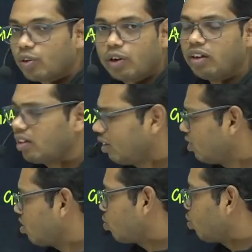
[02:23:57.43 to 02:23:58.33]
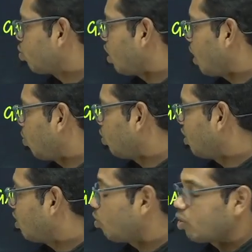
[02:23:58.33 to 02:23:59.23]
Okay, and this is also
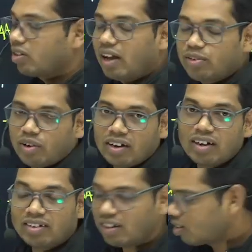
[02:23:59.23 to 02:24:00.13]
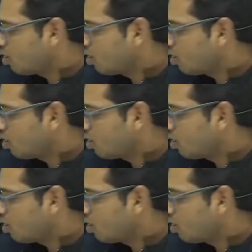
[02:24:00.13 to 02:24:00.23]
hypothetical, not isolated yet.